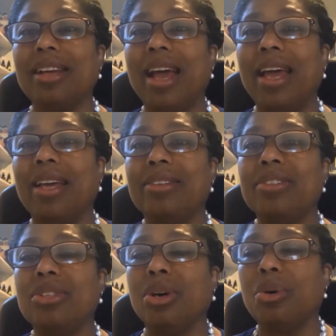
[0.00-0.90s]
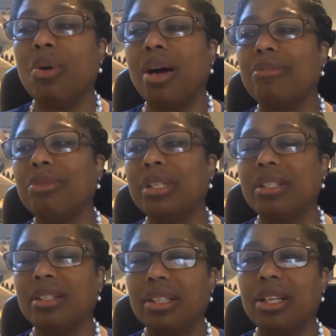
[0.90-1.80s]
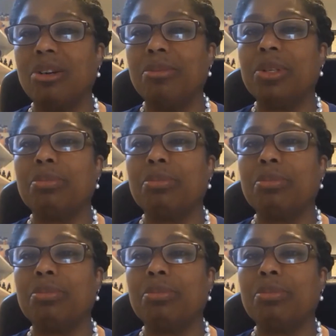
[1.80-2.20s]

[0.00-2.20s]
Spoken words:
And so I've recently opened